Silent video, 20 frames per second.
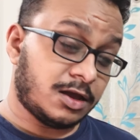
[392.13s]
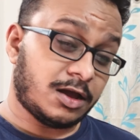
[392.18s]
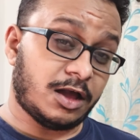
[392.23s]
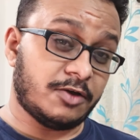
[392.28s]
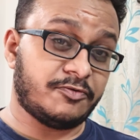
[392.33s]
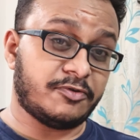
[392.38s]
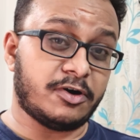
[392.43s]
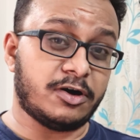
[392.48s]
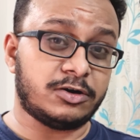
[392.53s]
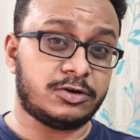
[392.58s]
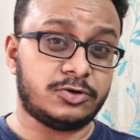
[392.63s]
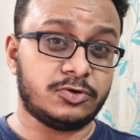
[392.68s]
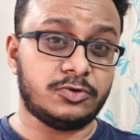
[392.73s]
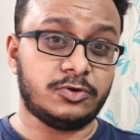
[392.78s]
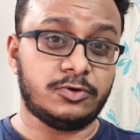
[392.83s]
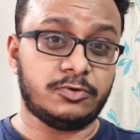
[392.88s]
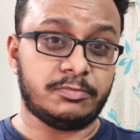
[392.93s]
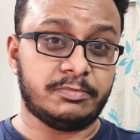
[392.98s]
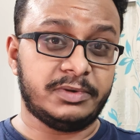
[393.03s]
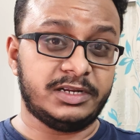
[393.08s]
I forgot
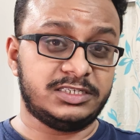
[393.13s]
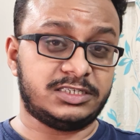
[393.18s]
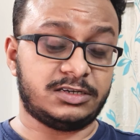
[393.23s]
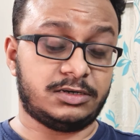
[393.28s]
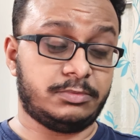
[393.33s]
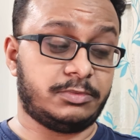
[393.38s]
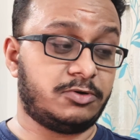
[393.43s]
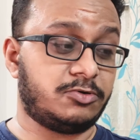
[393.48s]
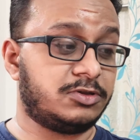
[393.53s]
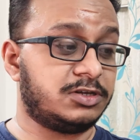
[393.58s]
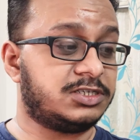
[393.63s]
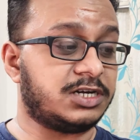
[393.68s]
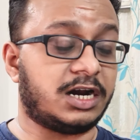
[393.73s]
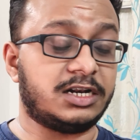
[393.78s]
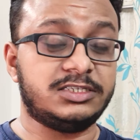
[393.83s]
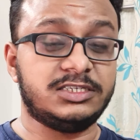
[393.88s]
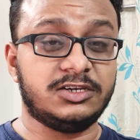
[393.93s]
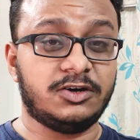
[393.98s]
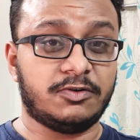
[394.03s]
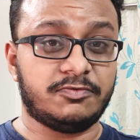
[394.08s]
to mention about the
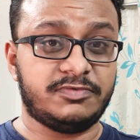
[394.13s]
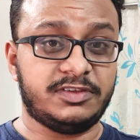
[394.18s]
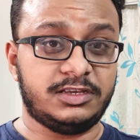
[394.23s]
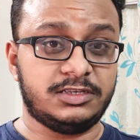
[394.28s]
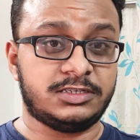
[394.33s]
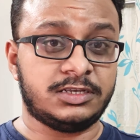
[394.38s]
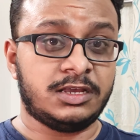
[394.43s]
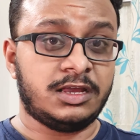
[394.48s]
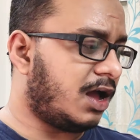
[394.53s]
charging of these.